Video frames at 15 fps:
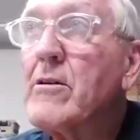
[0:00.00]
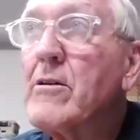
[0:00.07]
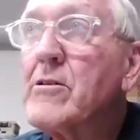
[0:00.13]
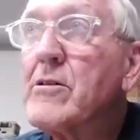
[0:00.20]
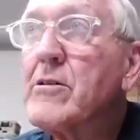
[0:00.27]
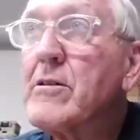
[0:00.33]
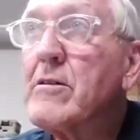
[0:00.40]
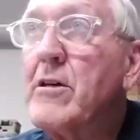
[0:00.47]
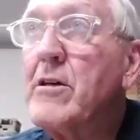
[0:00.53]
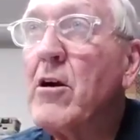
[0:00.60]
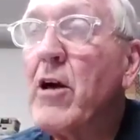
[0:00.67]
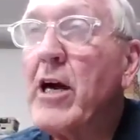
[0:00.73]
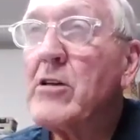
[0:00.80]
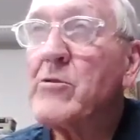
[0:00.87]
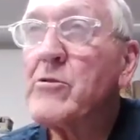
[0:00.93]
it's,
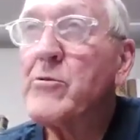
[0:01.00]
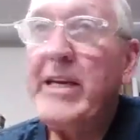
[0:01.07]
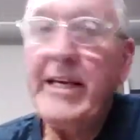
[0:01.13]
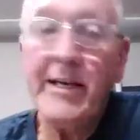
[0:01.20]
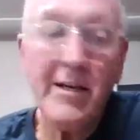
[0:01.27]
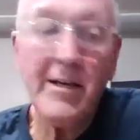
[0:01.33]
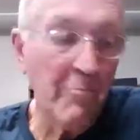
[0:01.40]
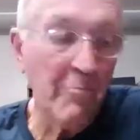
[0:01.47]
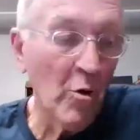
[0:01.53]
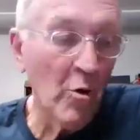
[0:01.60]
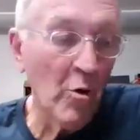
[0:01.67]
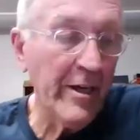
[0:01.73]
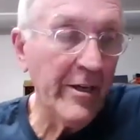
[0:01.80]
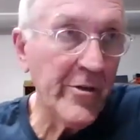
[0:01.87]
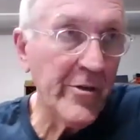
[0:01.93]
as we get it
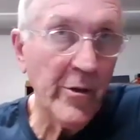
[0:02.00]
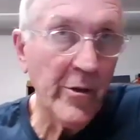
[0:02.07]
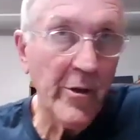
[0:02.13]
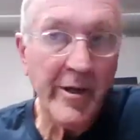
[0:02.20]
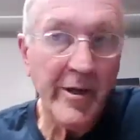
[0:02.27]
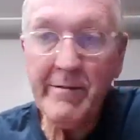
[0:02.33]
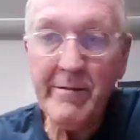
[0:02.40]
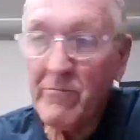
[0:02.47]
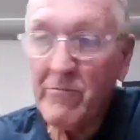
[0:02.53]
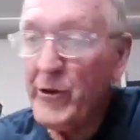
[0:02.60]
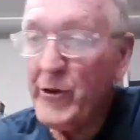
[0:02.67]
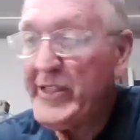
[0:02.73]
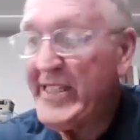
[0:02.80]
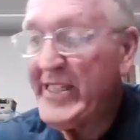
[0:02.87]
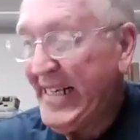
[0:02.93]
more into our
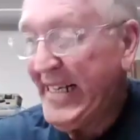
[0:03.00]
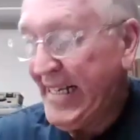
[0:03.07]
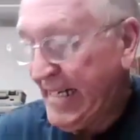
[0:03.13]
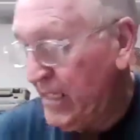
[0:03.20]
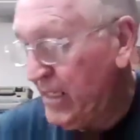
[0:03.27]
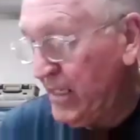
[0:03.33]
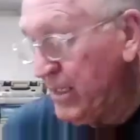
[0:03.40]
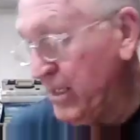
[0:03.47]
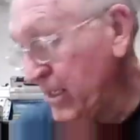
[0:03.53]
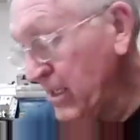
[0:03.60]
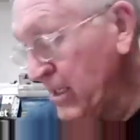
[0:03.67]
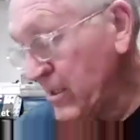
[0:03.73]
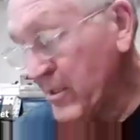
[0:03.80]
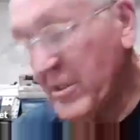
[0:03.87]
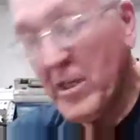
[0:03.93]
routine,
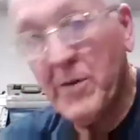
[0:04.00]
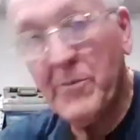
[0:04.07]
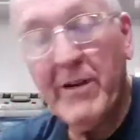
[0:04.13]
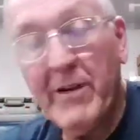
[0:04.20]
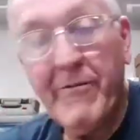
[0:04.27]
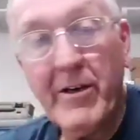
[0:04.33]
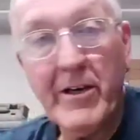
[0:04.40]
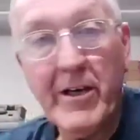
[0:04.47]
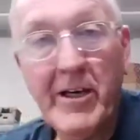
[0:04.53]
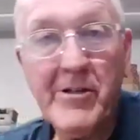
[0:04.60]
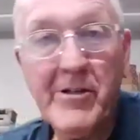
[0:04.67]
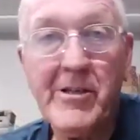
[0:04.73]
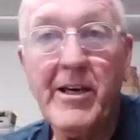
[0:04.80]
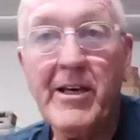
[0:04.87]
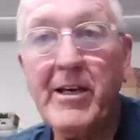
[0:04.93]
it's going to be very
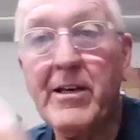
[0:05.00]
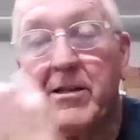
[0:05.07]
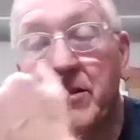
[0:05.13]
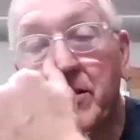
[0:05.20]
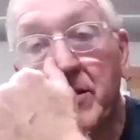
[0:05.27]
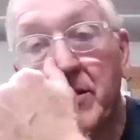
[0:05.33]
easy, and